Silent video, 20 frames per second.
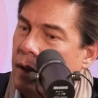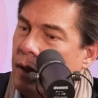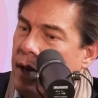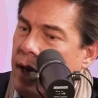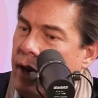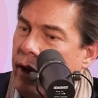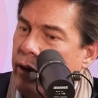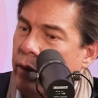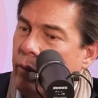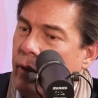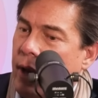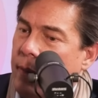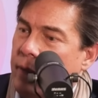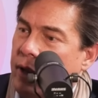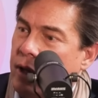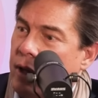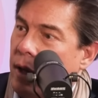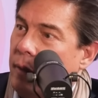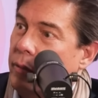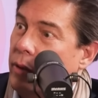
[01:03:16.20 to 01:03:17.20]
how do I
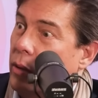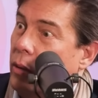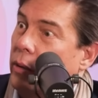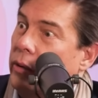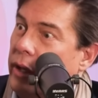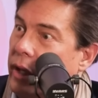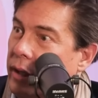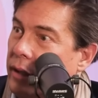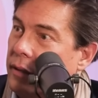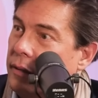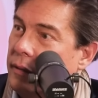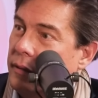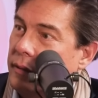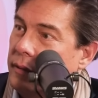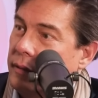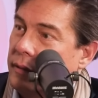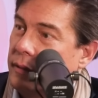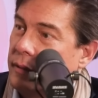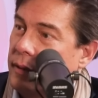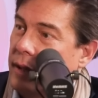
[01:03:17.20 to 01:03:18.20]
become golden?
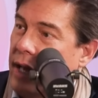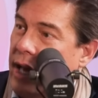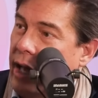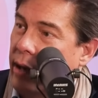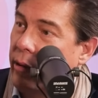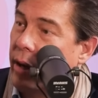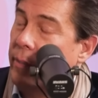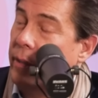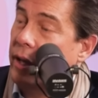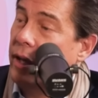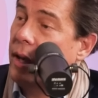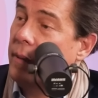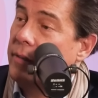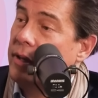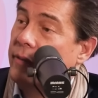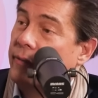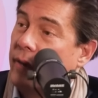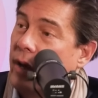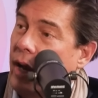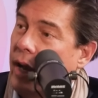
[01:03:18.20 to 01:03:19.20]
How do I become
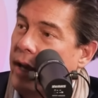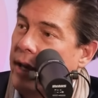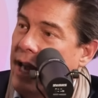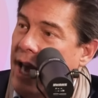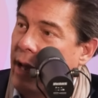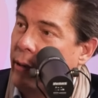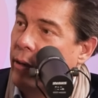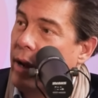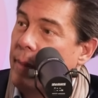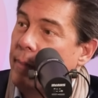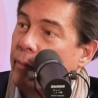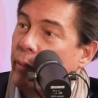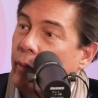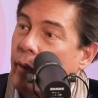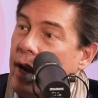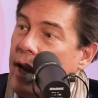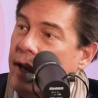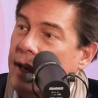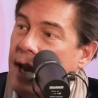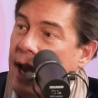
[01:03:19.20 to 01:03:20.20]
divine? How do I
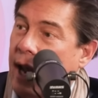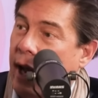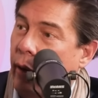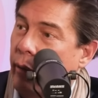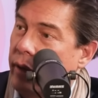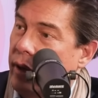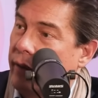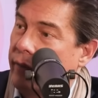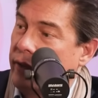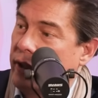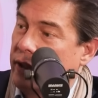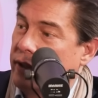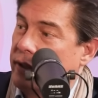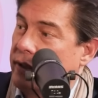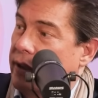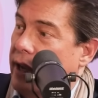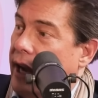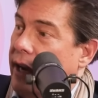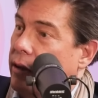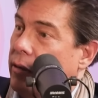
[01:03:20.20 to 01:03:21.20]
break out of this
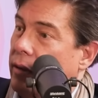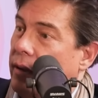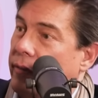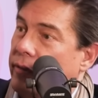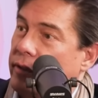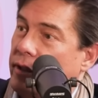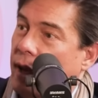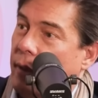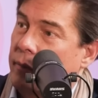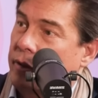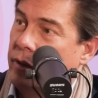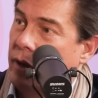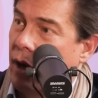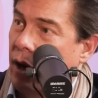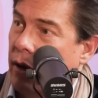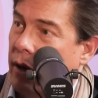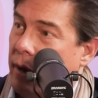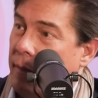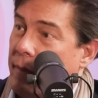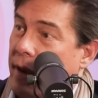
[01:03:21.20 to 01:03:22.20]
cycle of
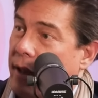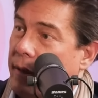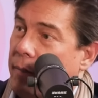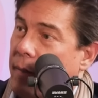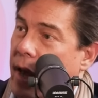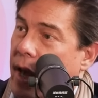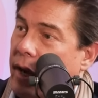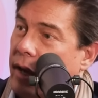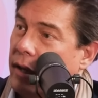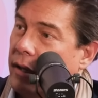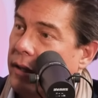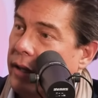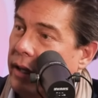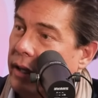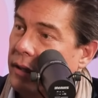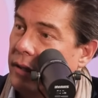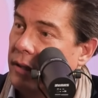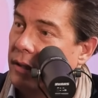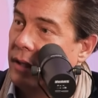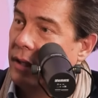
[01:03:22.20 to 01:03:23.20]
samsara
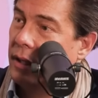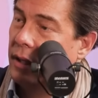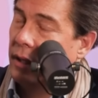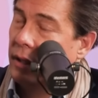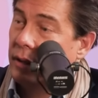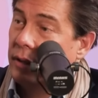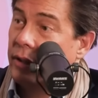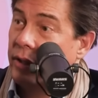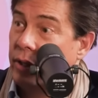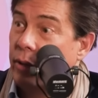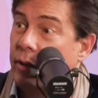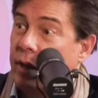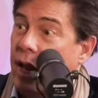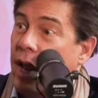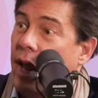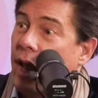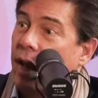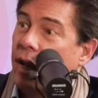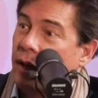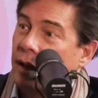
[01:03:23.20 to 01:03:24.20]
mathematically? You
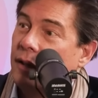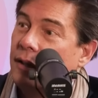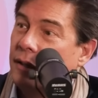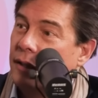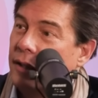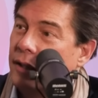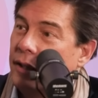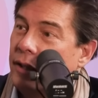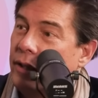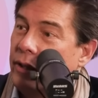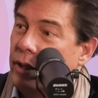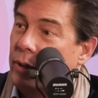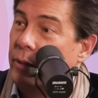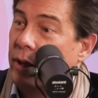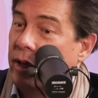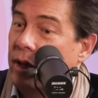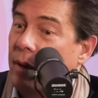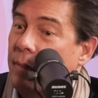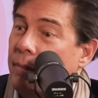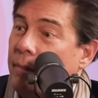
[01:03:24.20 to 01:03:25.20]
can. You
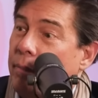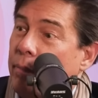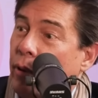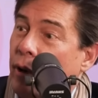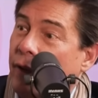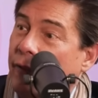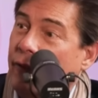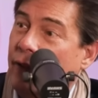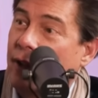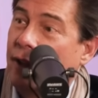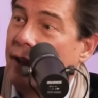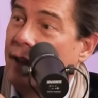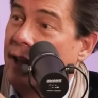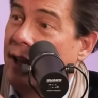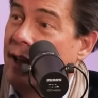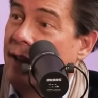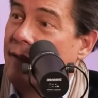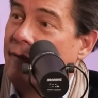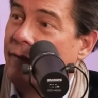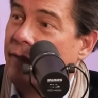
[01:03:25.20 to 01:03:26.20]
become perfectly,
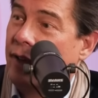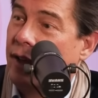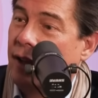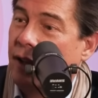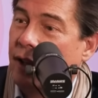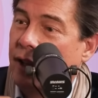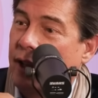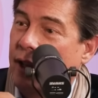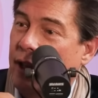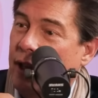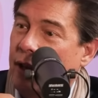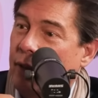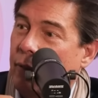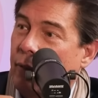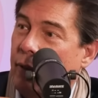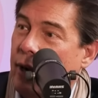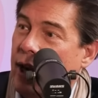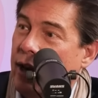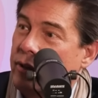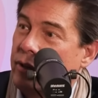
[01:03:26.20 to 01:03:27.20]
infinitely
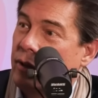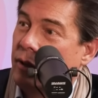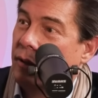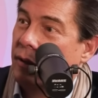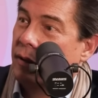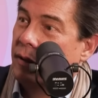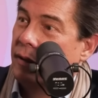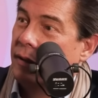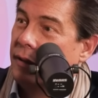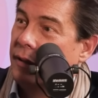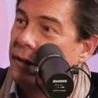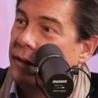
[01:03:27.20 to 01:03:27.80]
irrational.